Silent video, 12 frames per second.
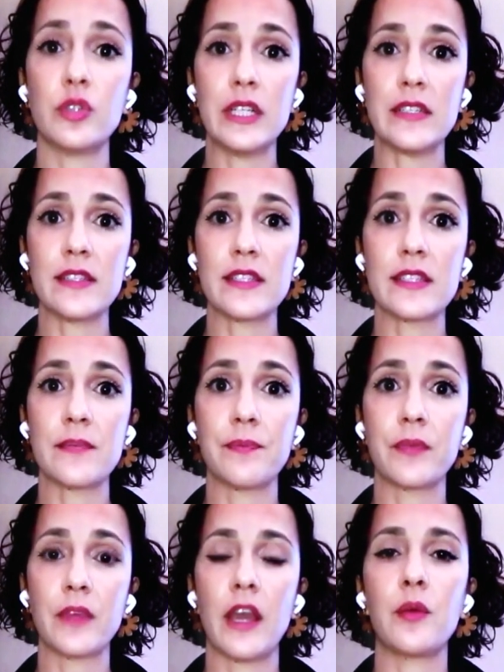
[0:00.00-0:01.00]
trees.
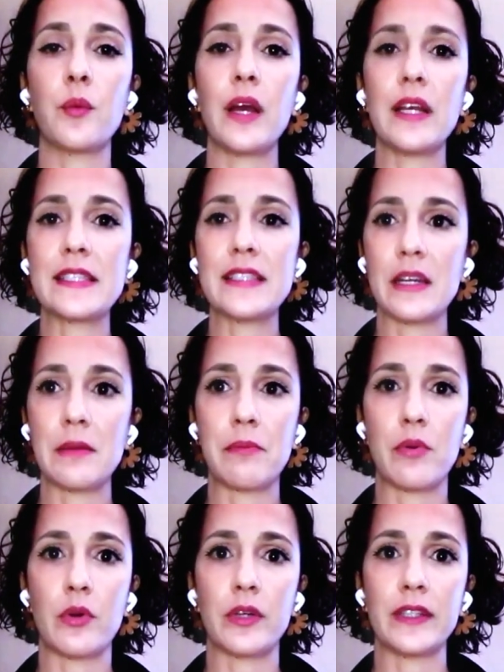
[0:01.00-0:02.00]
And why is that
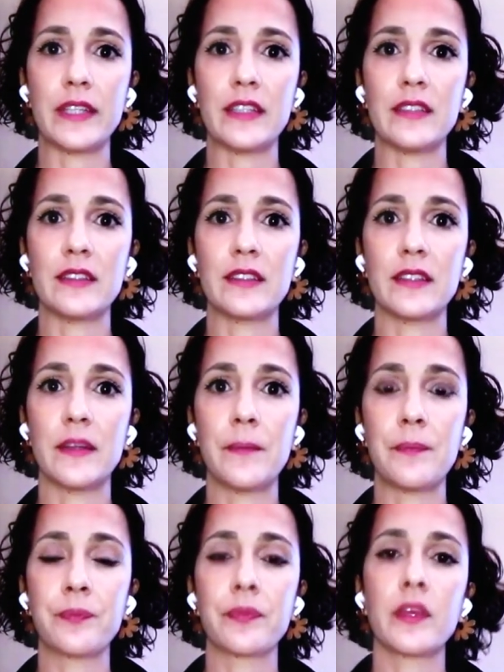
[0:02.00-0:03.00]
important?
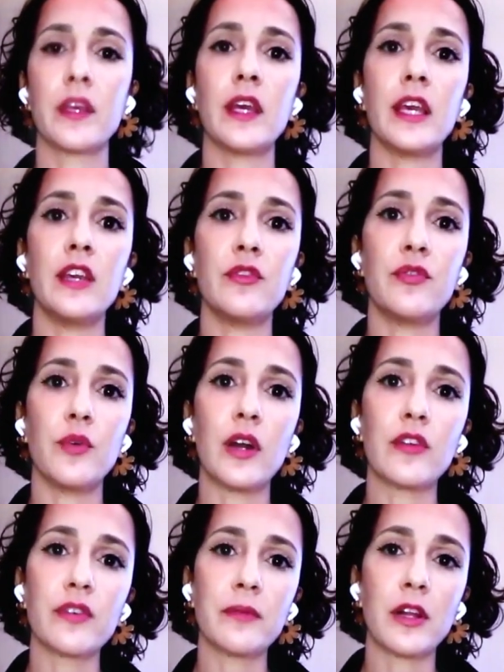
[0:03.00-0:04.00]
If you
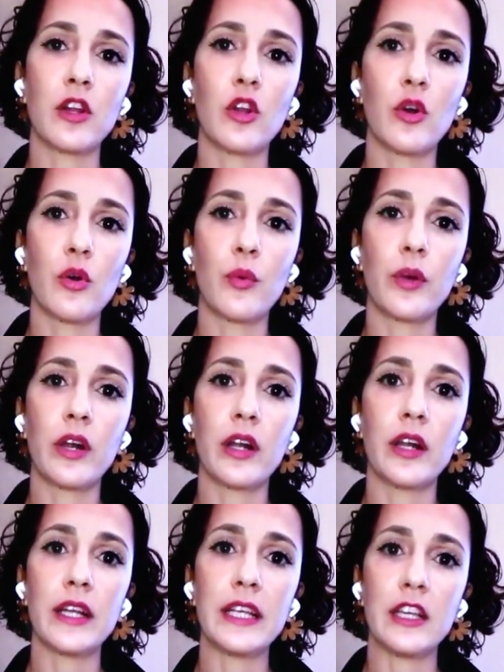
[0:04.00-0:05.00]
are from a
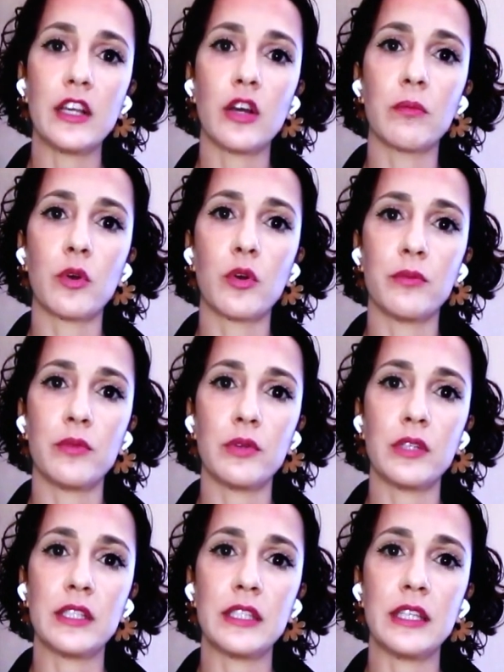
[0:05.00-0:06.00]
lower income
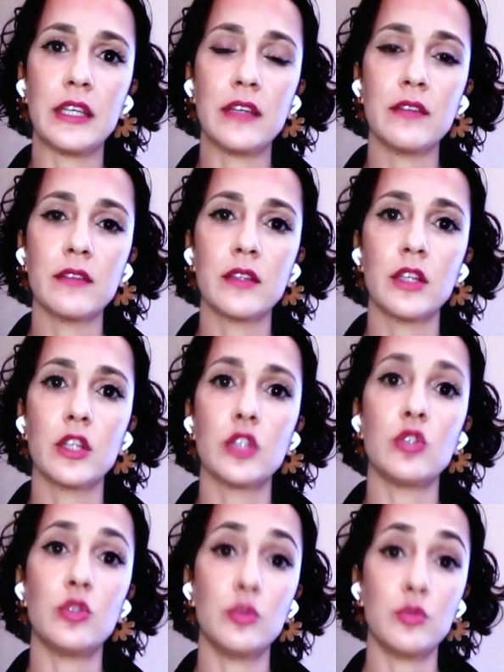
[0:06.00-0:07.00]
community,
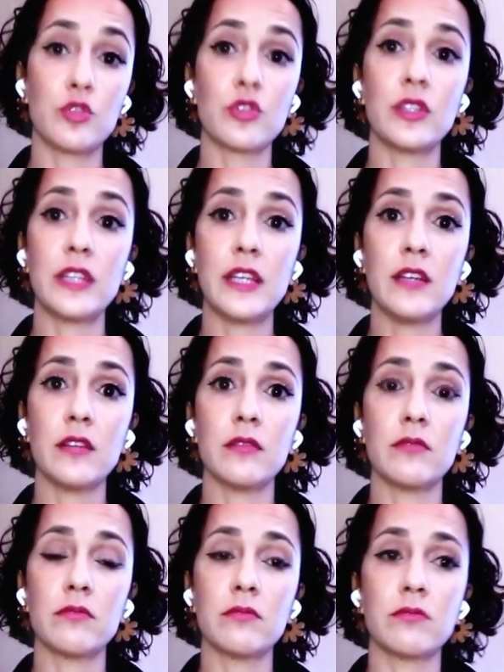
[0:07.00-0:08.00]
usually,
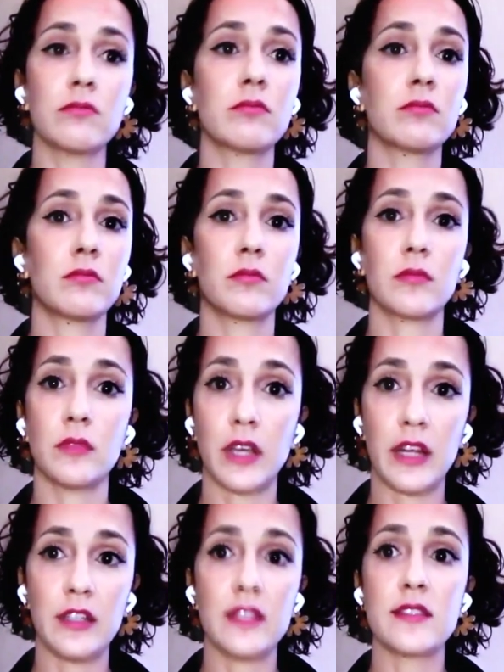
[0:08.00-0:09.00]

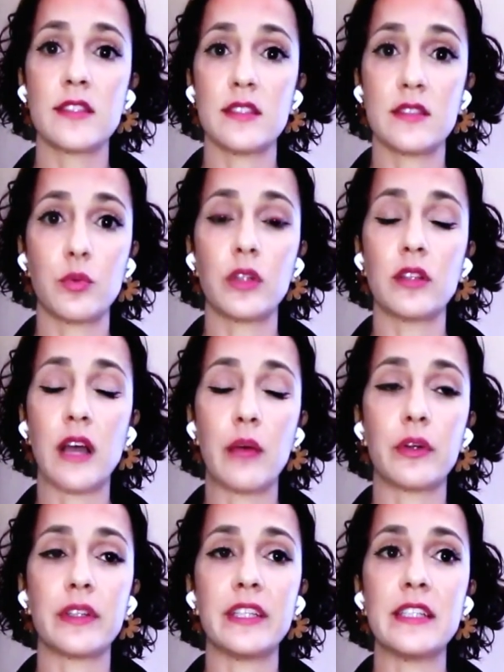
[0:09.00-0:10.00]
and this is what
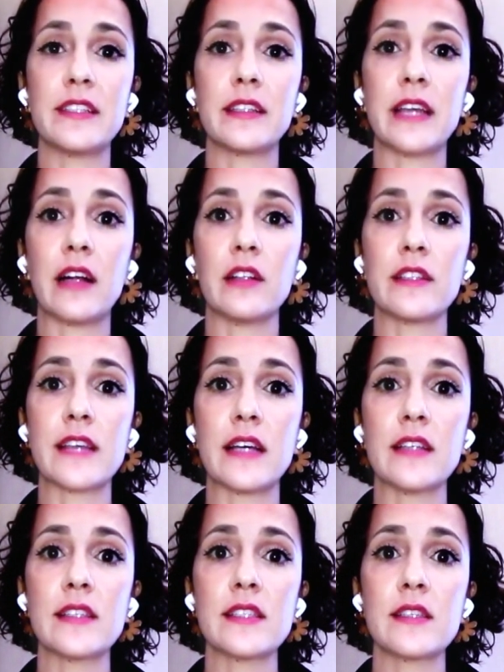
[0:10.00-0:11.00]
our data tells
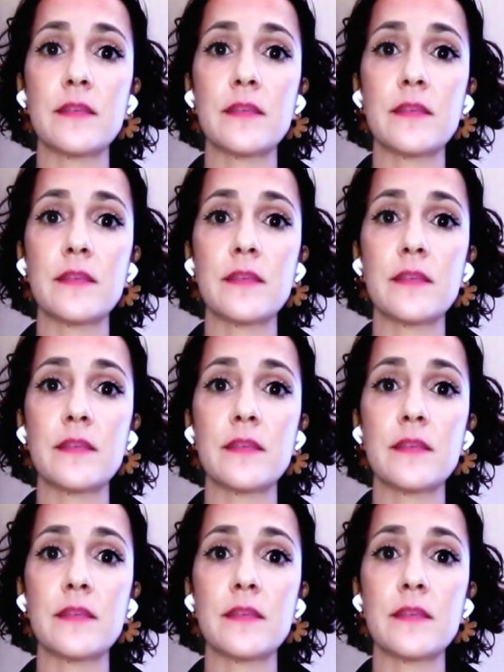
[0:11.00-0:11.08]
us,